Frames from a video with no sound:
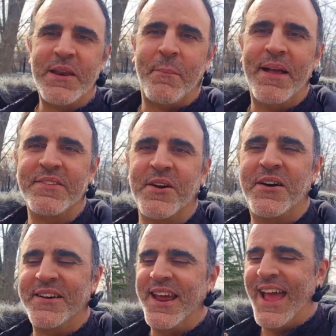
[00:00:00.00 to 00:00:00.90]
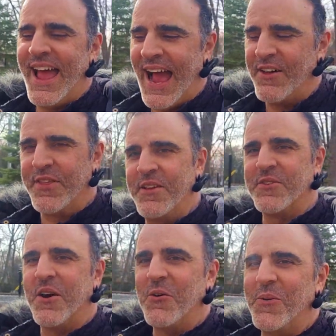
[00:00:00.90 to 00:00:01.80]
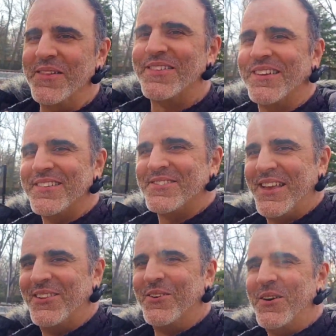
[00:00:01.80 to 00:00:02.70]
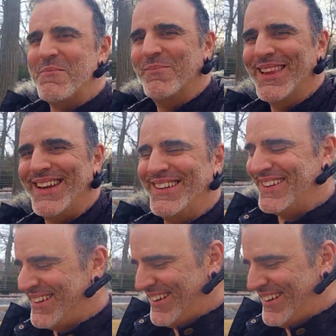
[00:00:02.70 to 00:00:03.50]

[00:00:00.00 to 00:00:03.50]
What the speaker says: Depends on how things are with Stellar Blade.